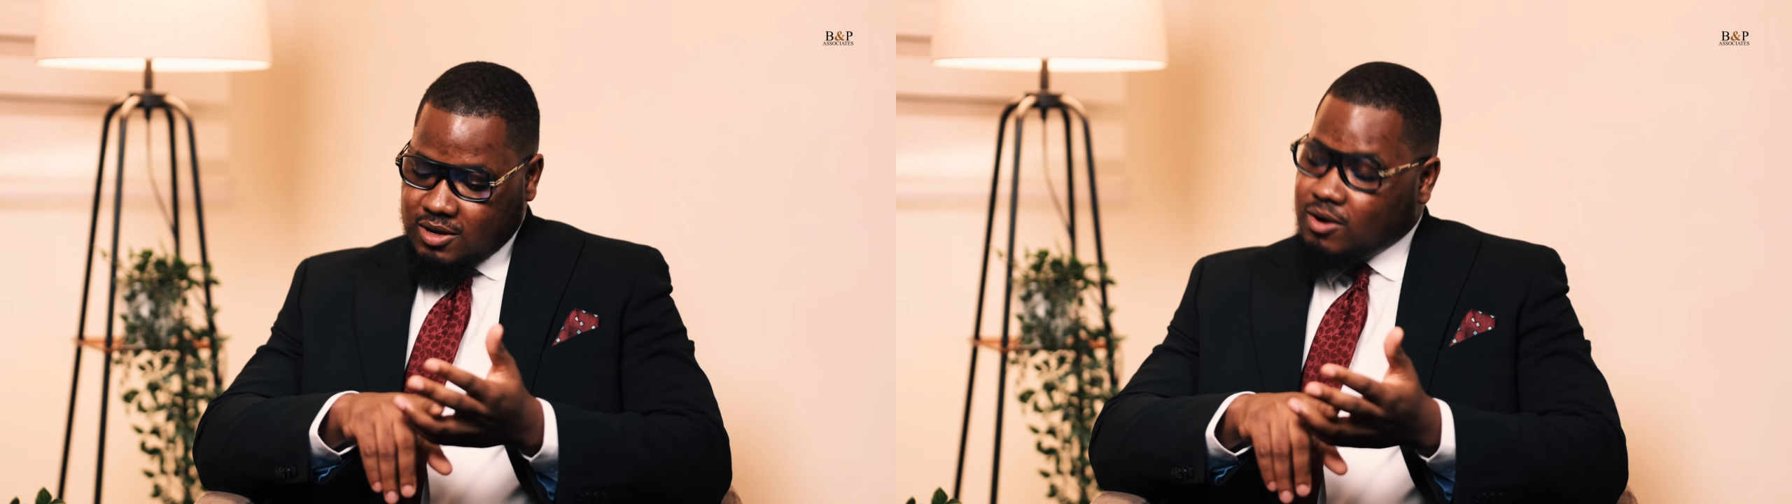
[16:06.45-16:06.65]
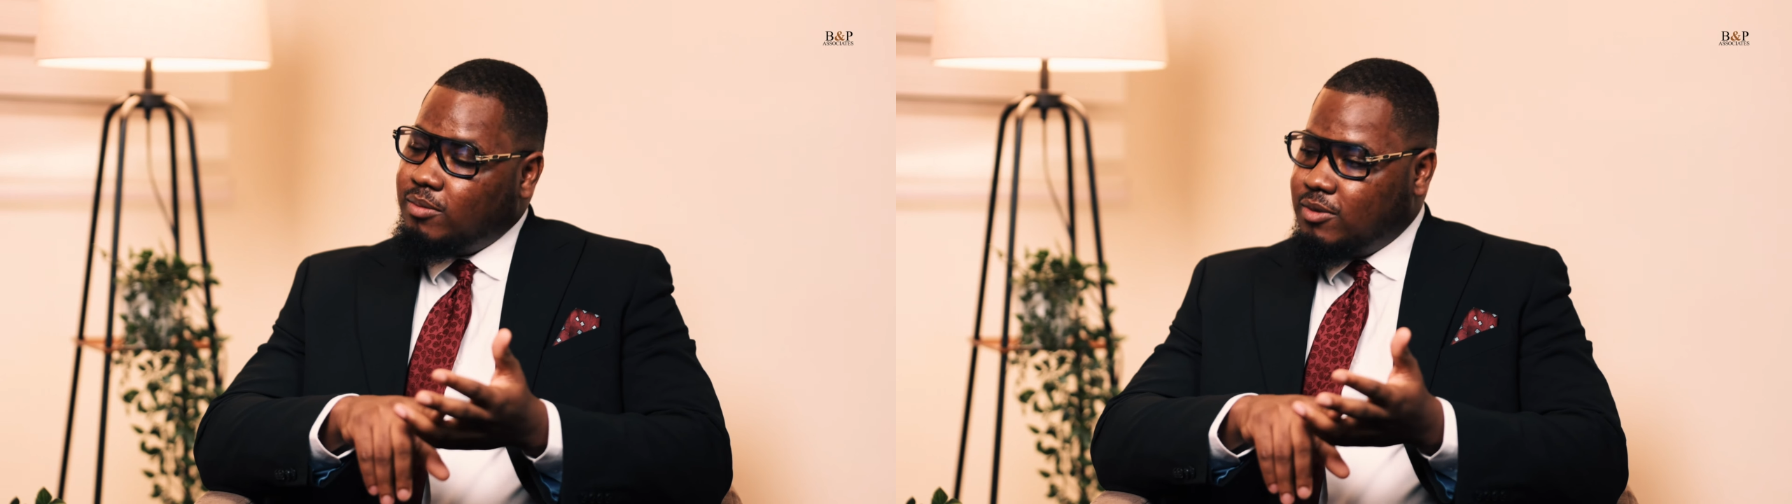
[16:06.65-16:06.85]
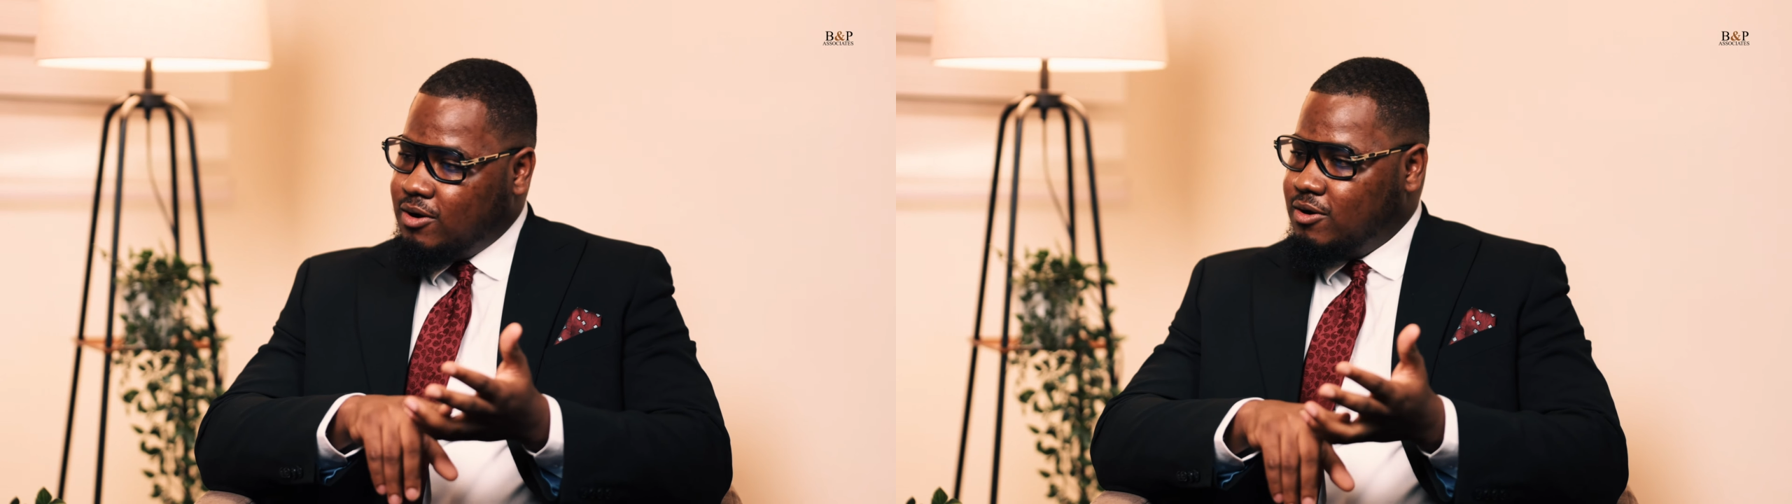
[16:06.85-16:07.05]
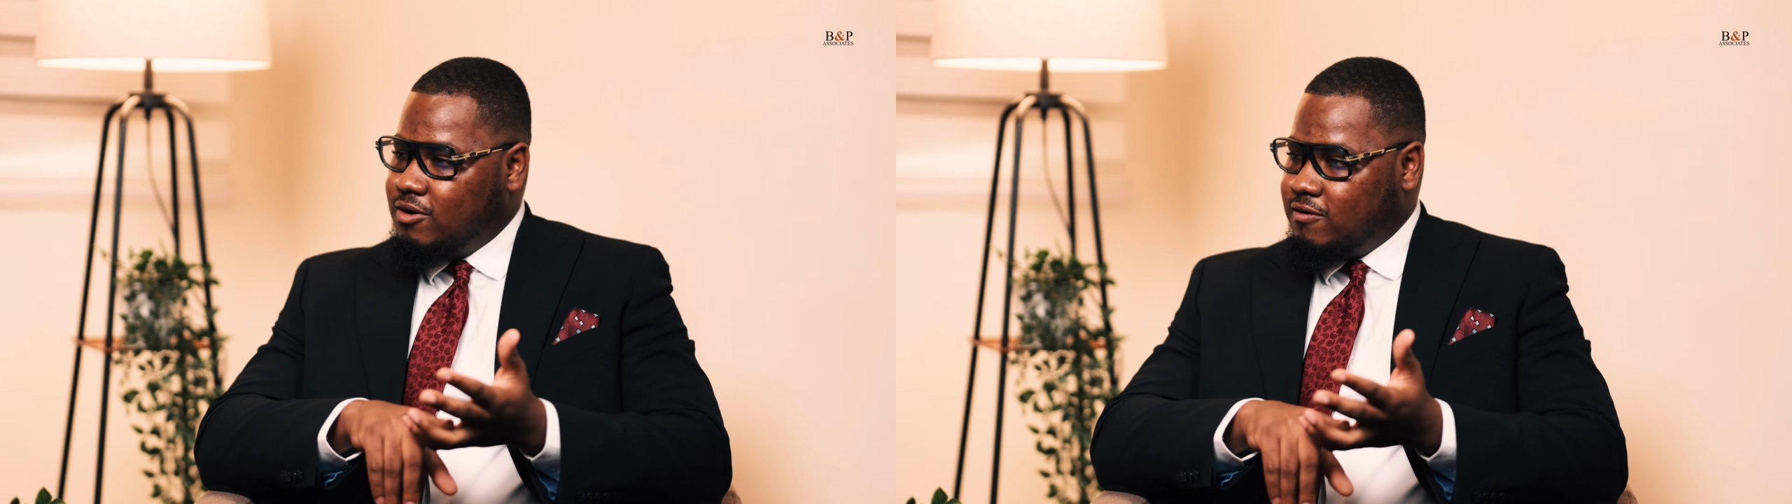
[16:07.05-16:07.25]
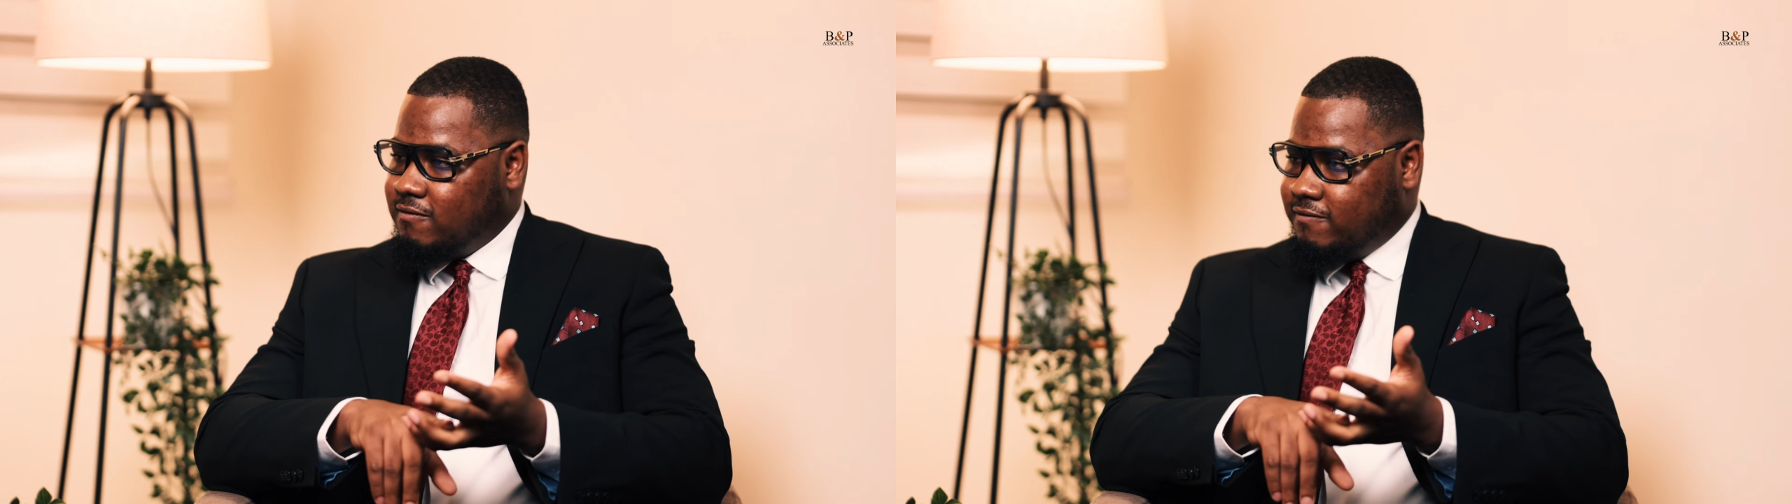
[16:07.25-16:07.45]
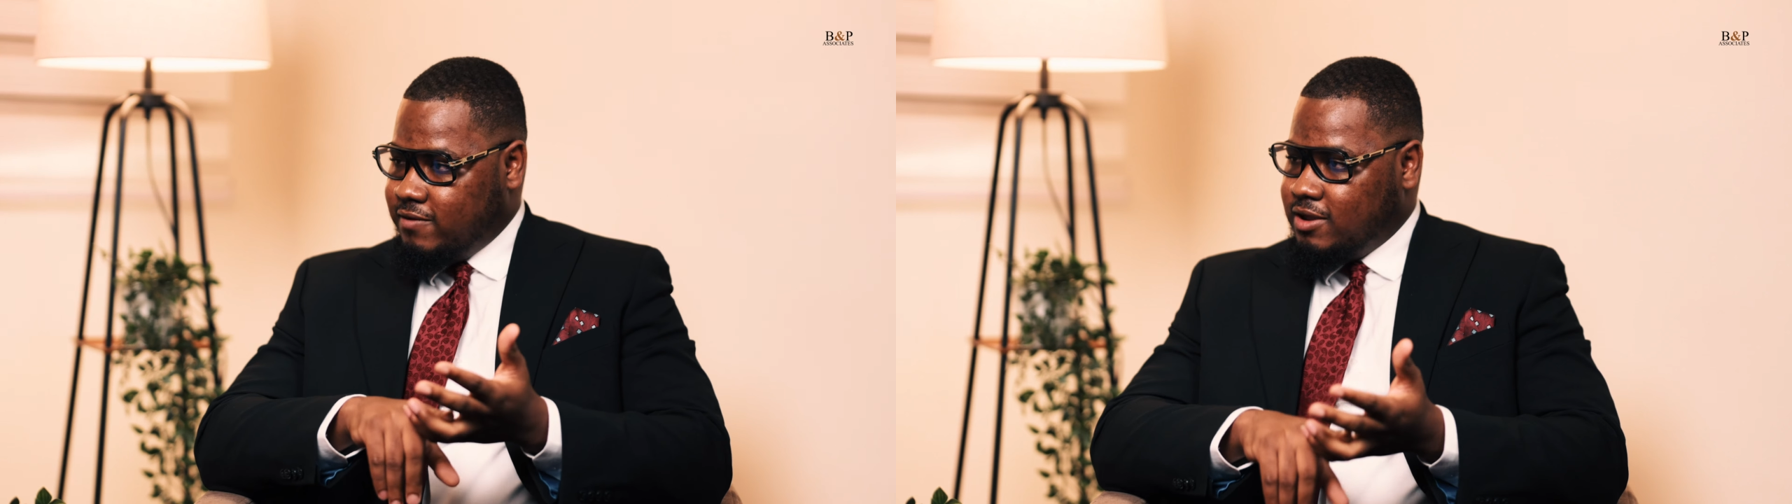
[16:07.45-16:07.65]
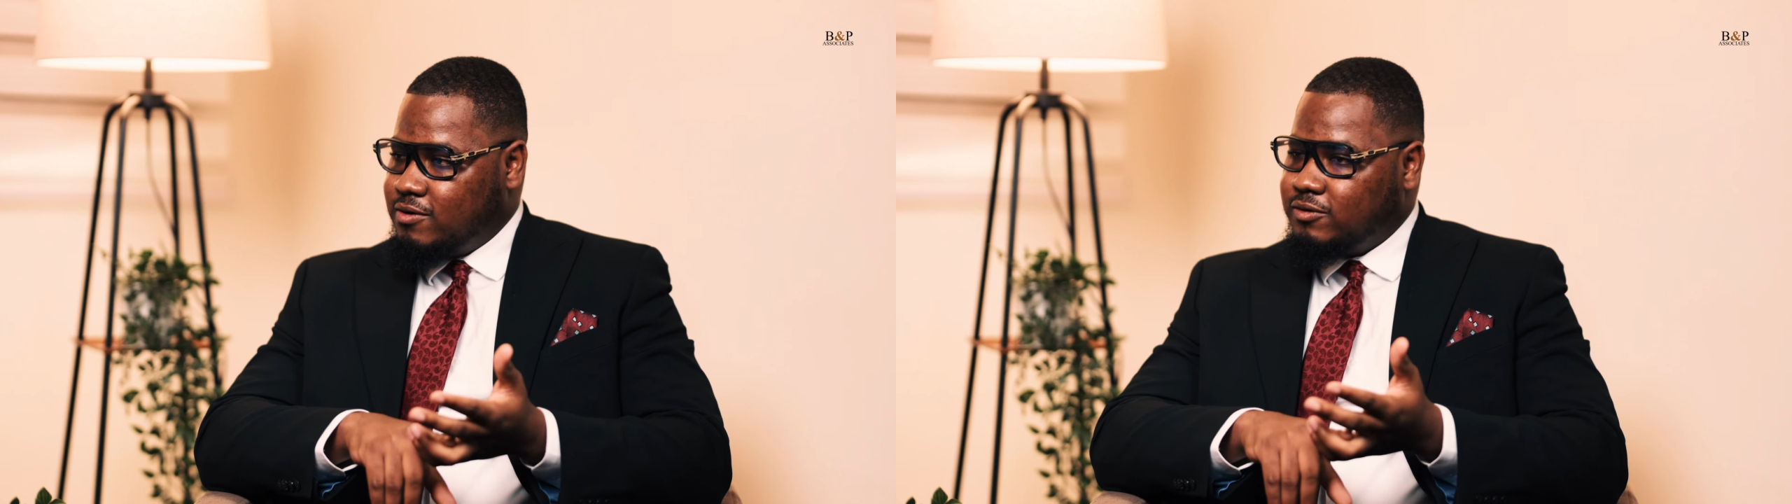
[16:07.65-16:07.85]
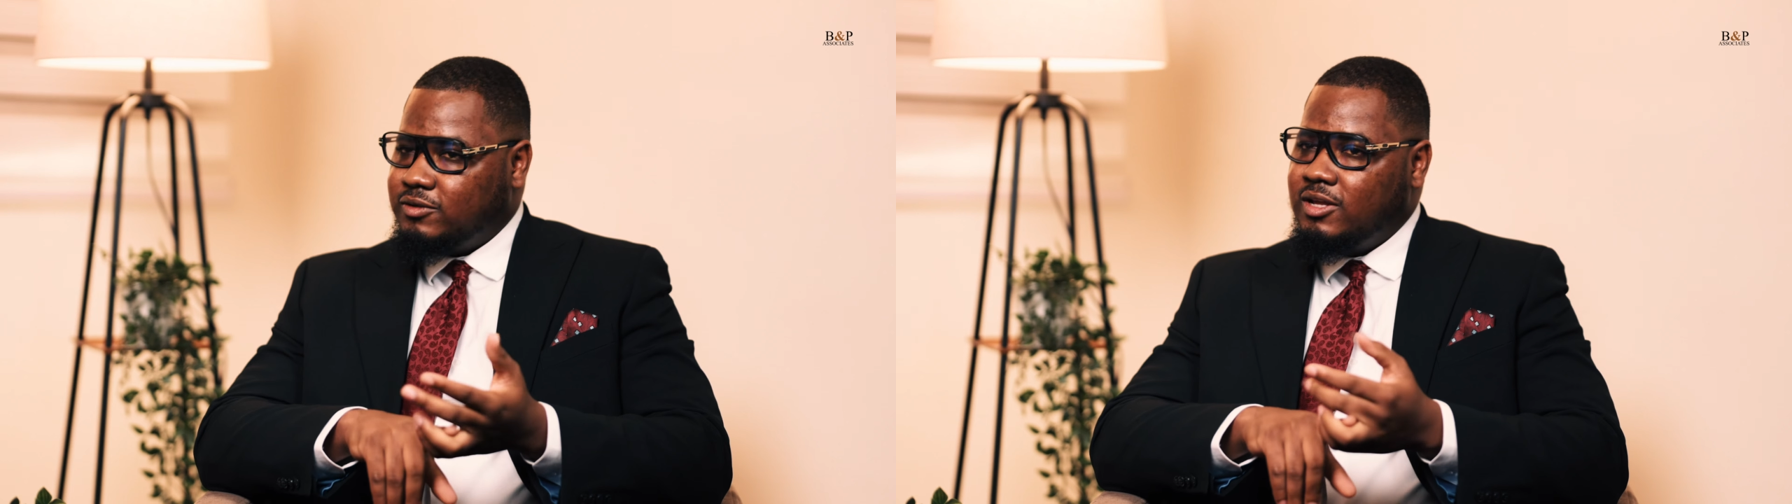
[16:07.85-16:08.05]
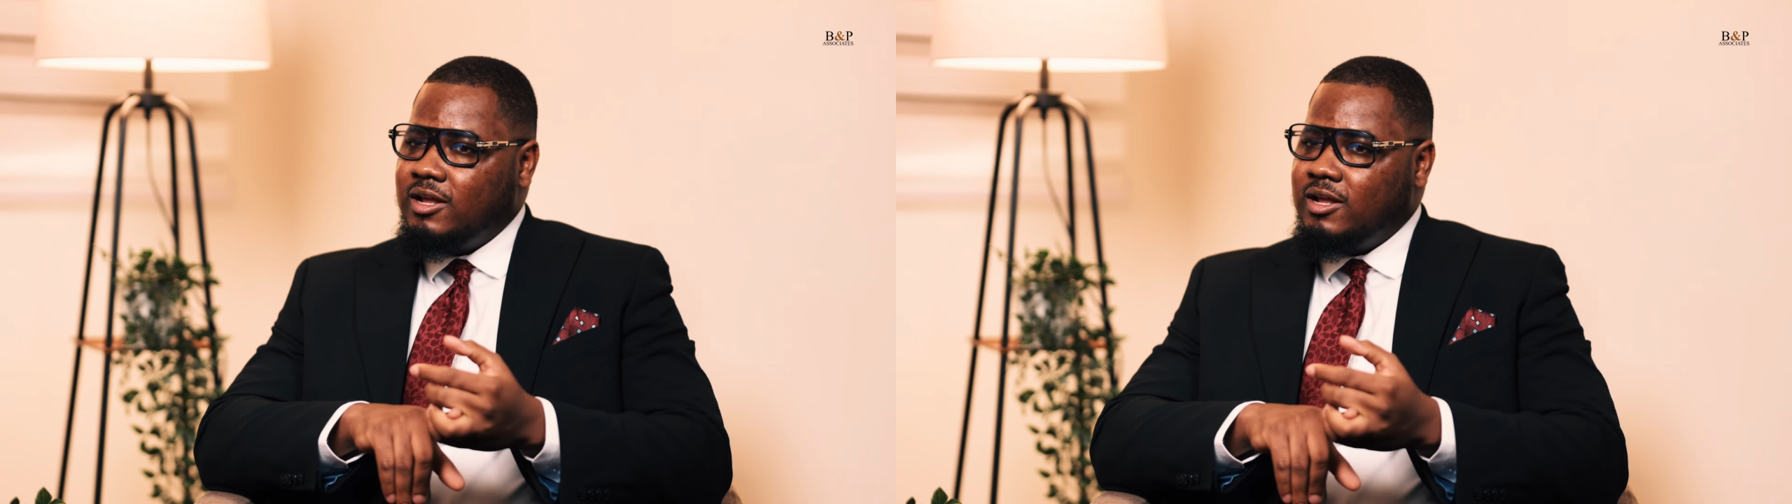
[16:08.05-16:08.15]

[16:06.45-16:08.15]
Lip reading: common law freehold.